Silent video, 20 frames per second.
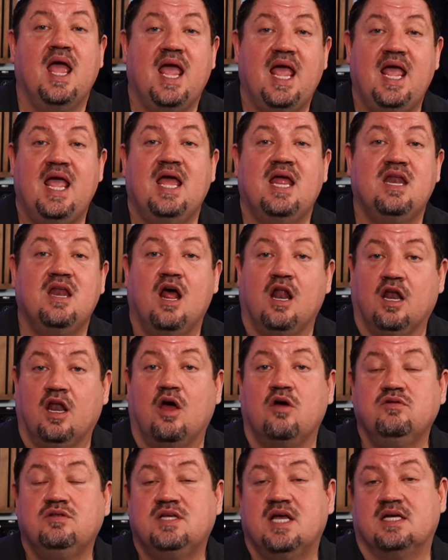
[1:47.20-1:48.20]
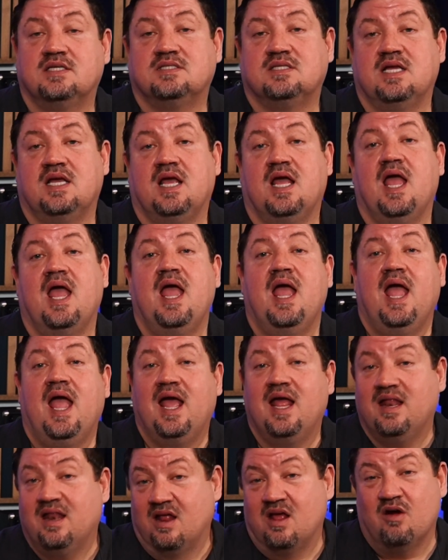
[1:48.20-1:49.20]
in load testing,
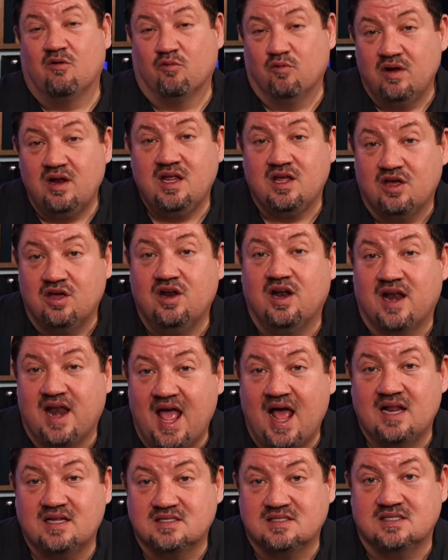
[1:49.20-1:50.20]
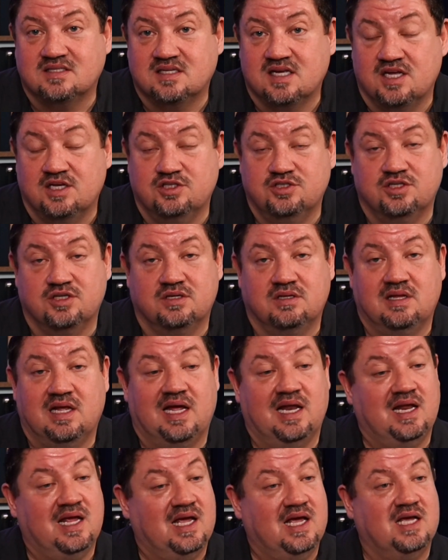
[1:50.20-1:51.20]
and a really good analysis engine
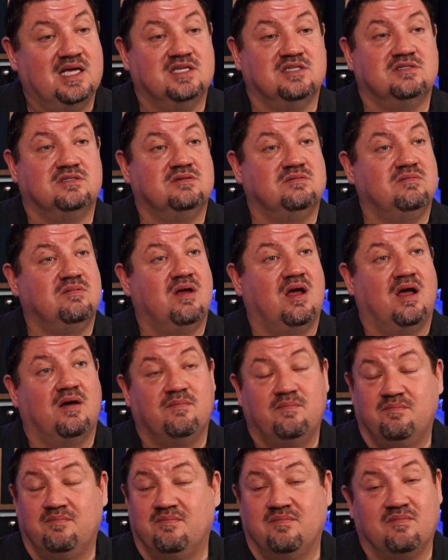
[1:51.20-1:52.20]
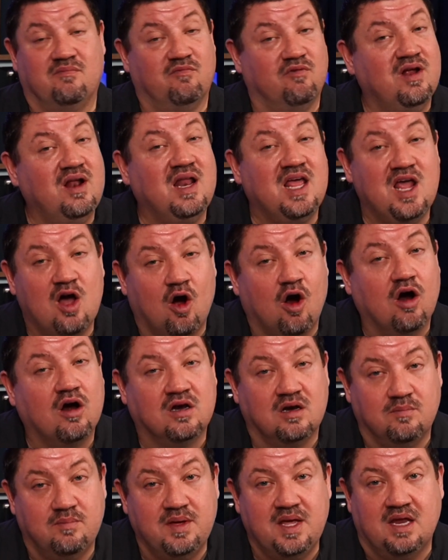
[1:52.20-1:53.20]
that has really
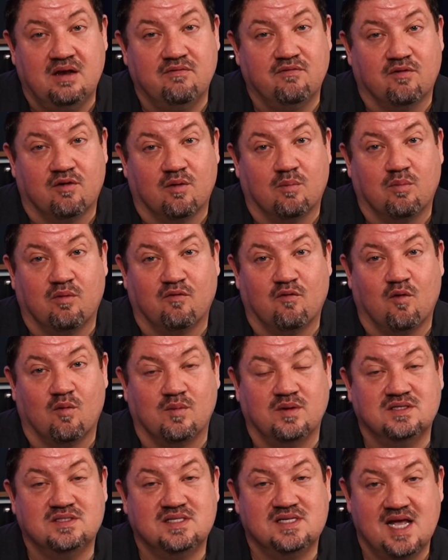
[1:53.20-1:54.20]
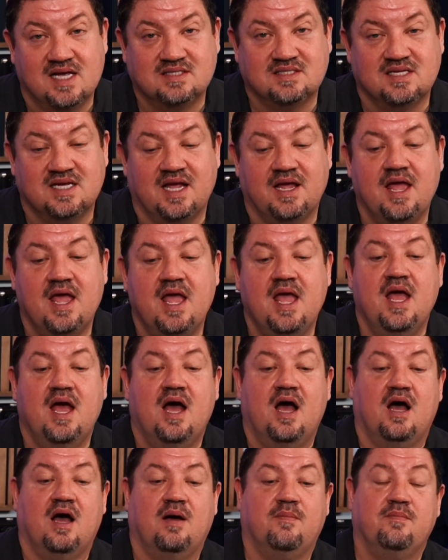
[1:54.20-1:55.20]
hard to beat for performance testing.
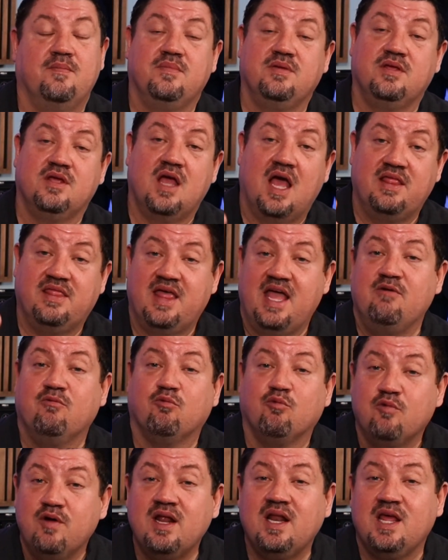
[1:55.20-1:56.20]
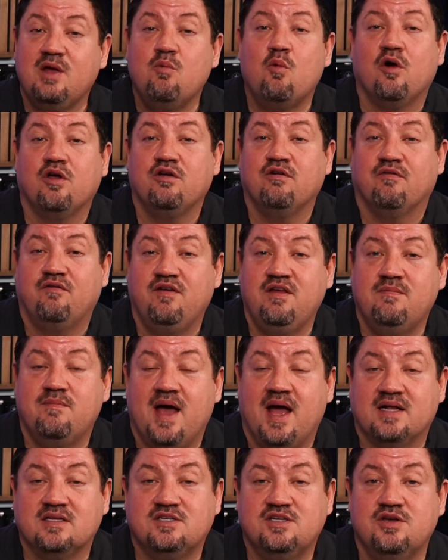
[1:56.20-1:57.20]
They really want your
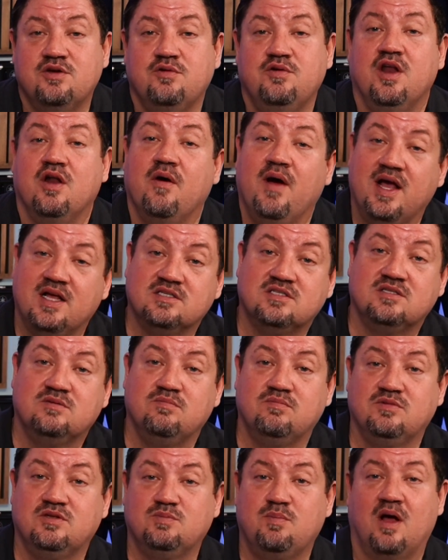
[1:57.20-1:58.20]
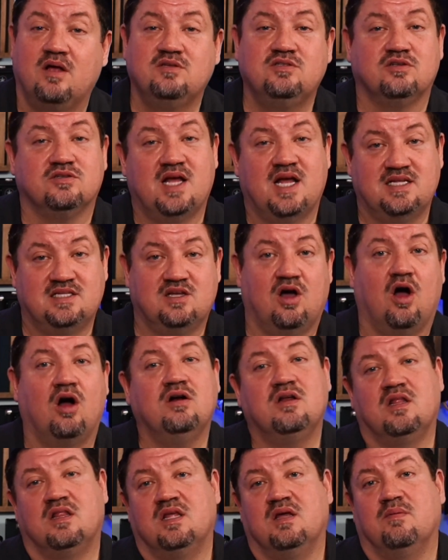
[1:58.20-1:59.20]
feedback too. You know, as sponsors, I
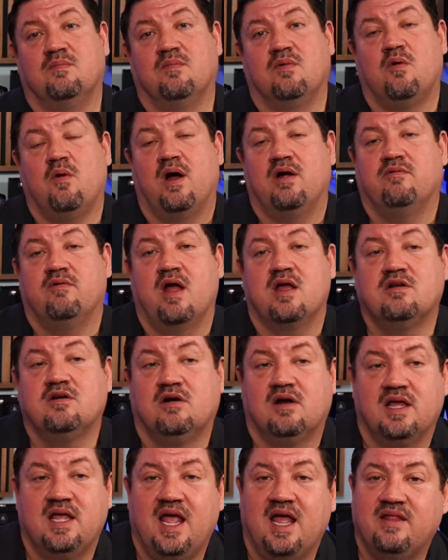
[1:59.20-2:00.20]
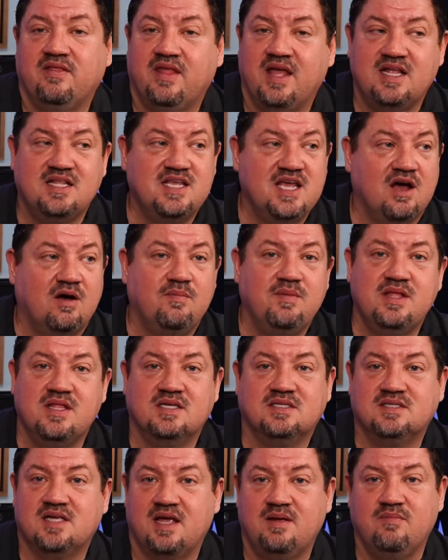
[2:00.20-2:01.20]
talk to them quite regularly, and they tell me the
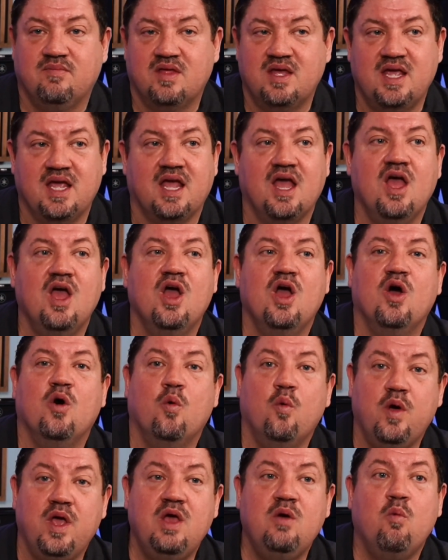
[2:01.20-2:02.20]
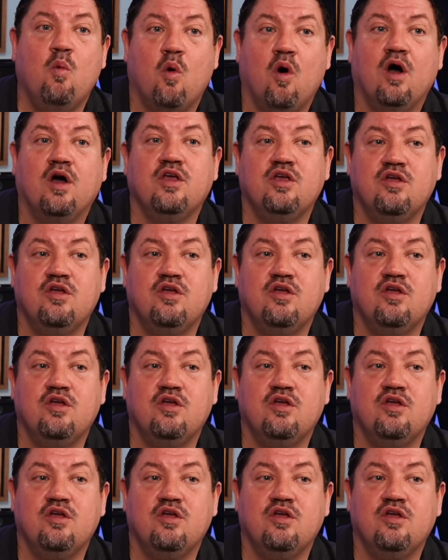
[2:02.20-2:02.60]
same thing. We want